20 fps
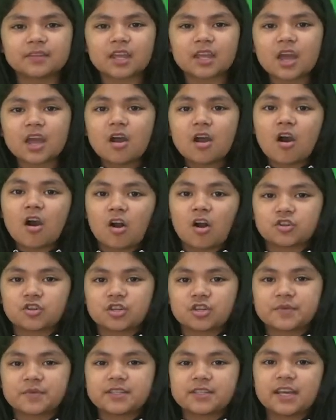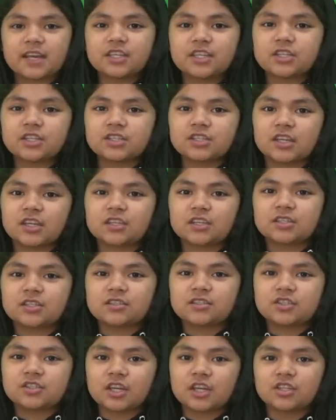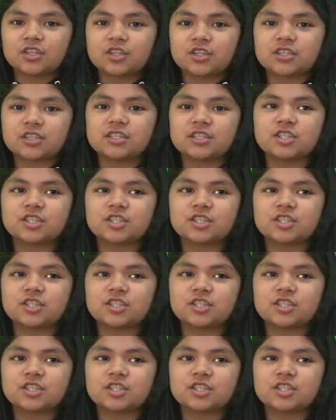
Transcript: Our transportation changes need to be